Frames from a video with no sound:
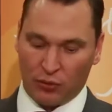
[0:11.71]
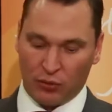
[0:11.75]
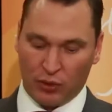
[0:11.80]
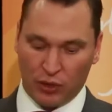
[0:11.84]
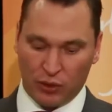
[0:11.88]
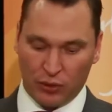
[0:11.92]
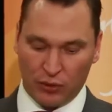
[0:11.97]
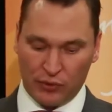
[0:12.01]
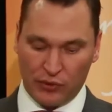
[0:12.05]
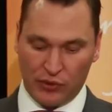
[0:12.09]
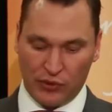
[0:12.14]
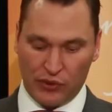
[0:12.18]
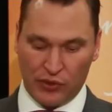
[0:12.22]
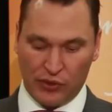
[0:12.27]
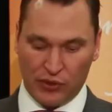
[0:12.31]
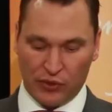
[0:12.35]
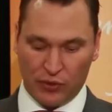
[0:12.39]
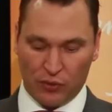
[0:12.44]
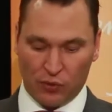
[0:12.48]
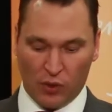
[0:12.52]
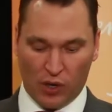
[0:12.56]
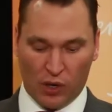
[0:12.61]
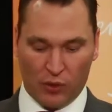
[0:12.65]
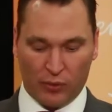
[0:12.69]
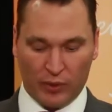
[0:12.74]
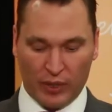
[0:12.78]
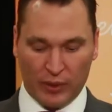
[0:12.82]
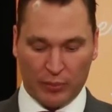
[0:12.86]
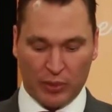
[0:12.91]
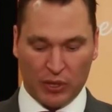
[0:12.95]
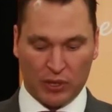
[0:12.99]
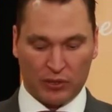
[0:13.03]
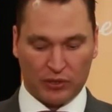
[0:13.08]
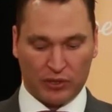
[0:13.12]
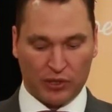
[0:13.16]
roads, where we
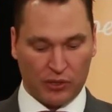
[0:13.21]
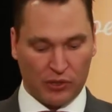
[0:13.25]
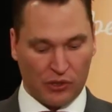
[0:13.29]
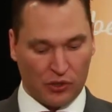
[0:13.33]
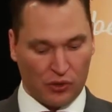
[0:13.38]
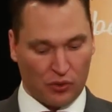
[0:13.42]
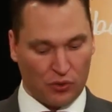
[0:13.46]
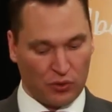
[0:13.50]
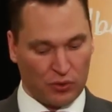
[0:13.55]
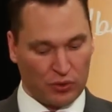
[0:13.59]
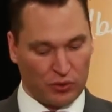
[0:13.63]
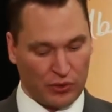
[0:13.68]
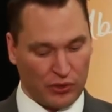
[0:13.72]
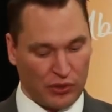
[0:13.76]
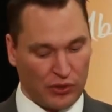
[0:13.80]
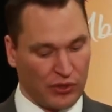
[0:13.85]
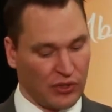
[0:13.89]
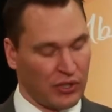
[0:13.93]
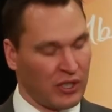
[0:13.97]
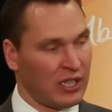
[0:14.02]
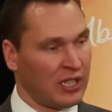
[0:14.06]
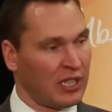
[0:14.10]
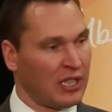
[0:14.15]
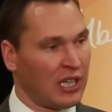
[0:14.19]
build our schools,